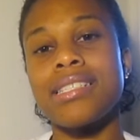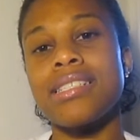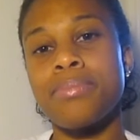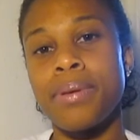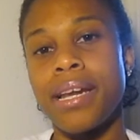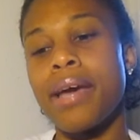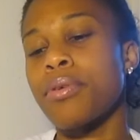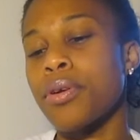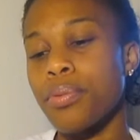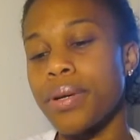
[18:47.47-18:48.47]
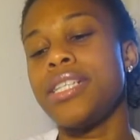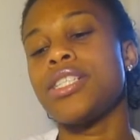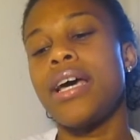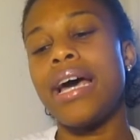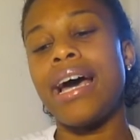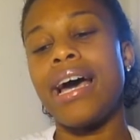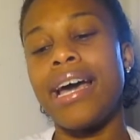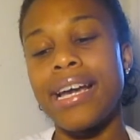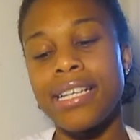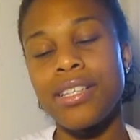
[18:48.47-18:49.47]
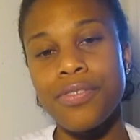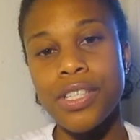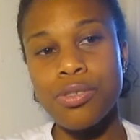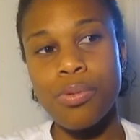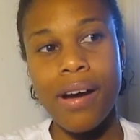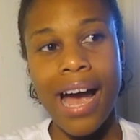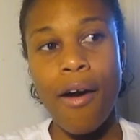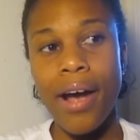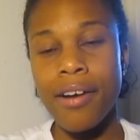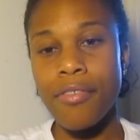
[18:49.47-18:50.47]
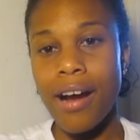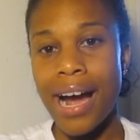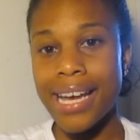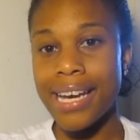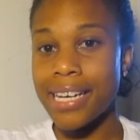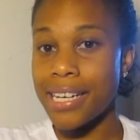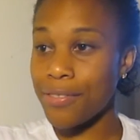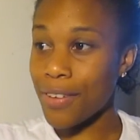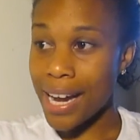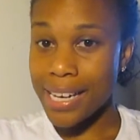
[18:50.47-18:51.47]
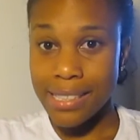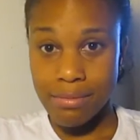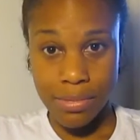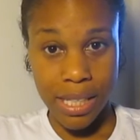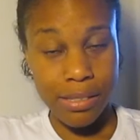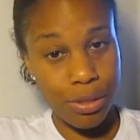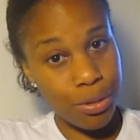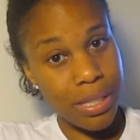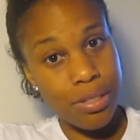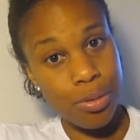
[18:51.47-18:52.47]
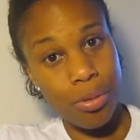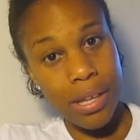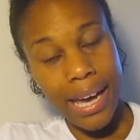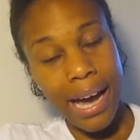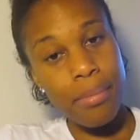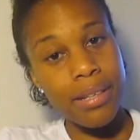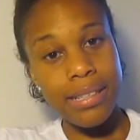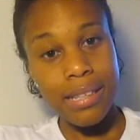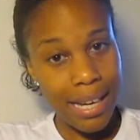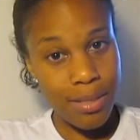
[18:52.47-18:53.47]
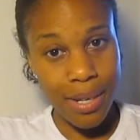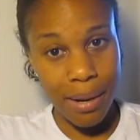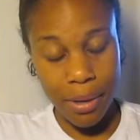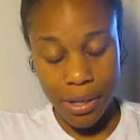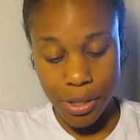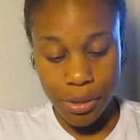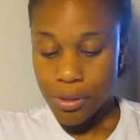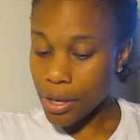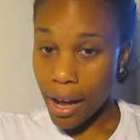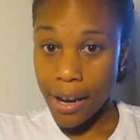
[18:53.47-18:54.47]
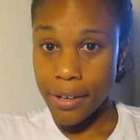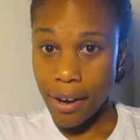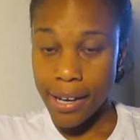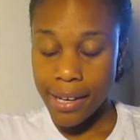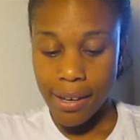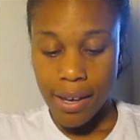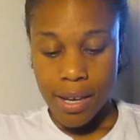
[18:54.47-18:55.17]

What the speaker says: It's just being able to reach an individual however I can, and if I can do this through the camera, then that's what I'm gonna do. God dog it.